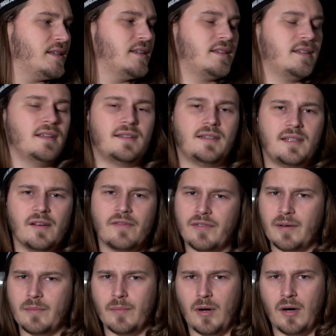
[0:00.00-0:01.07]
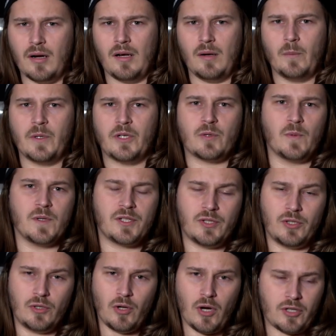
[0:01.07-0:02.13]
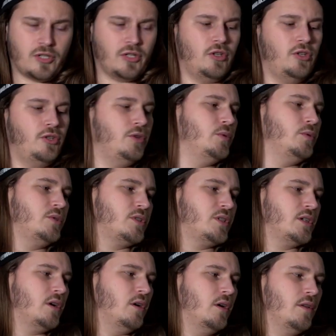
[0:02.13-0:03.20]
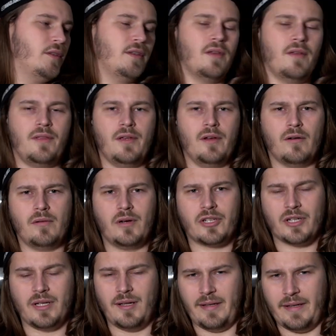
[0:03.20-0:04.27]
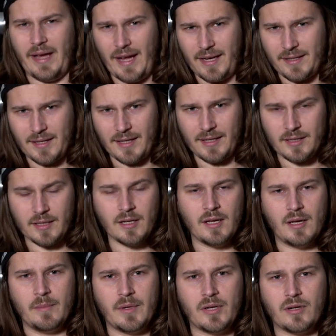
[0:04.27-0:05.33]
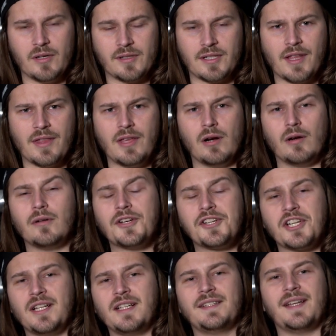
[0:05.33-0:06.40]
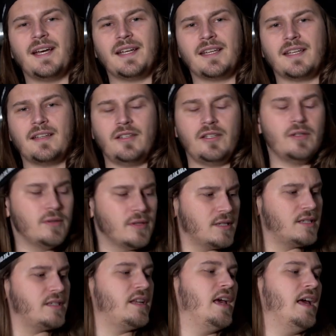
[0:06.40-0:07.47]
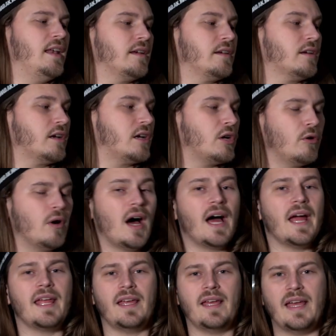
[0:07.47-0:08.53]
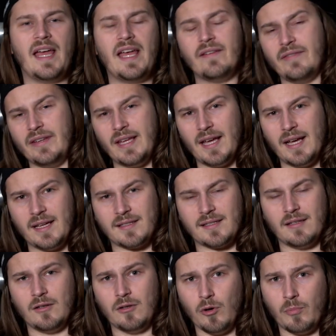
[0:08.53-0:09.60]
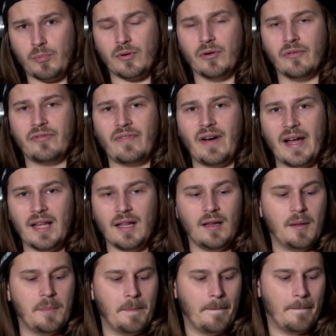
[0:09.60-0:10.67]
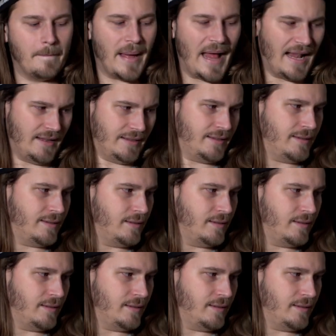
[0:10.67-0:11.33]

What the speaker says: is a different model which was not used on the original Knight kit, because the original Knight kit uses a Crye AVS low profile belt.